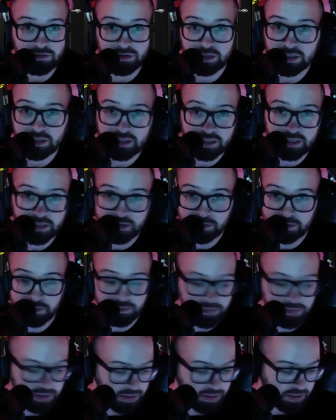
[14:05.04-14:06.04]

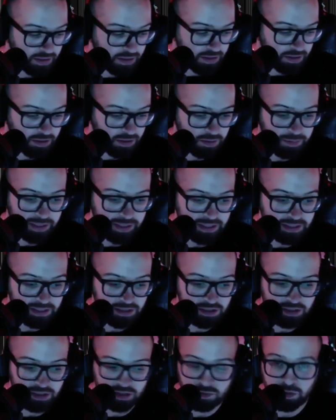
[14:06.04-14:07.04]
criticism,
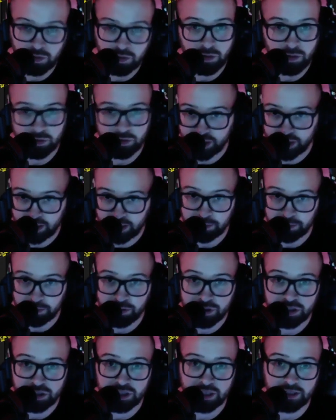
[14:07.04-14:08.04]
messages as well, which I
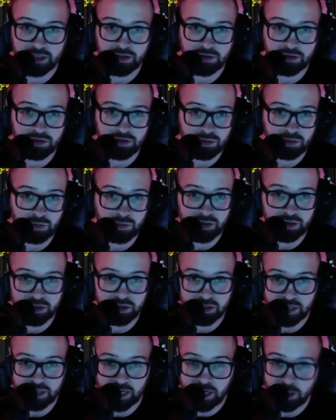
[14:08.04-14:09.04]
appreciate those as well,
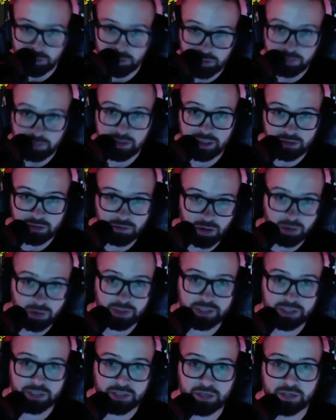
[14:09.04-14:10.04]
because it helps me grow
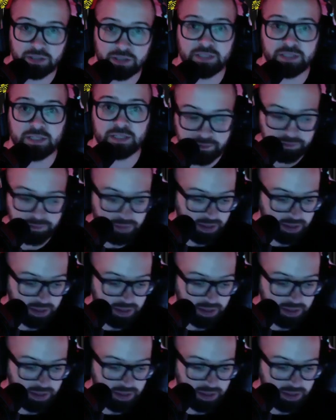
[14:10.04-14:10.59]
as an artist.